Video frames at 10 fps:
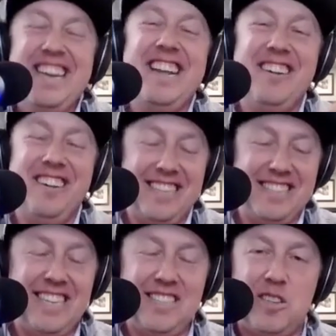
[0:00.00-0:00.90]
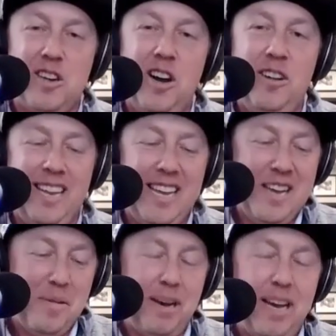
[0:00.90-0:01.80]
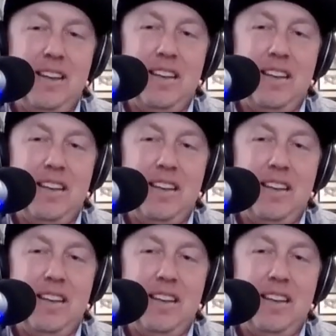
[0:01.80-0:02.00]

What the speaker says: you know, is growing. But,